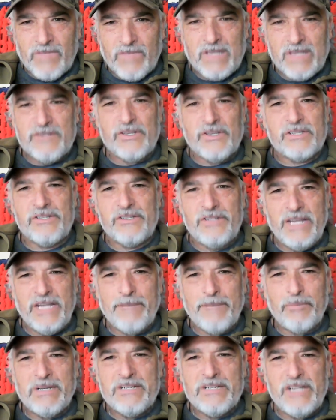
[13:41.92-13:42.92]
is just
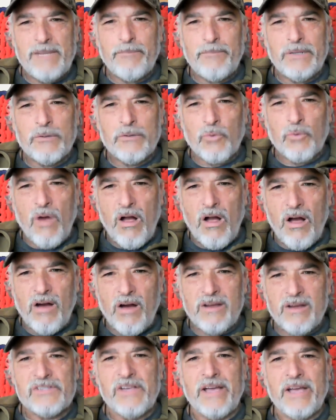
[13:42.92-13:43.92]
deeply, deeply
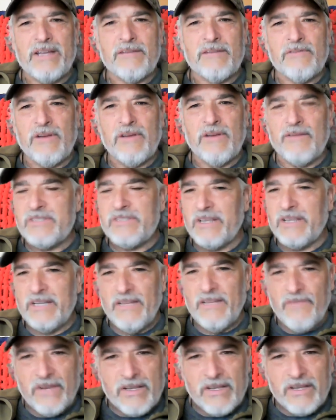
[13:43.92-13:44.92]
wrong, a sign of
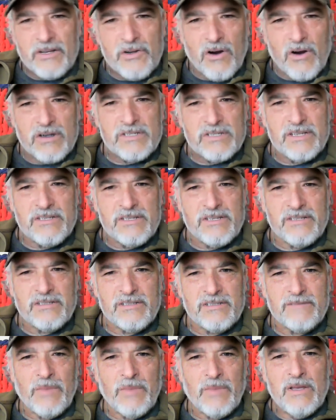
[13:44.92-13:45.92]
significant
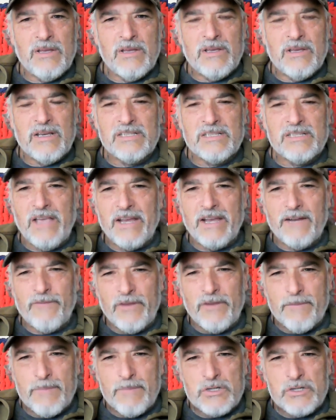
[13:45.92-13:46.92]
narcissism, a sign of
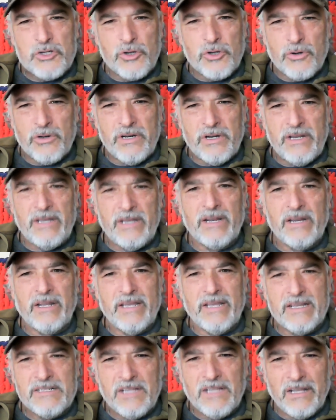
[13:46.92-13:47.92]
immaturity, and
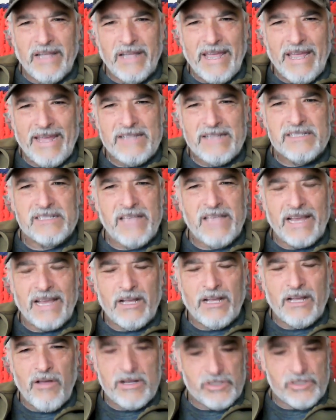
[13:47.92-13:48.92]
again, delayed
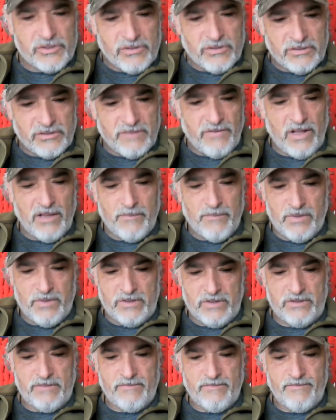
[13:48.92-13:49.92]
psychological development.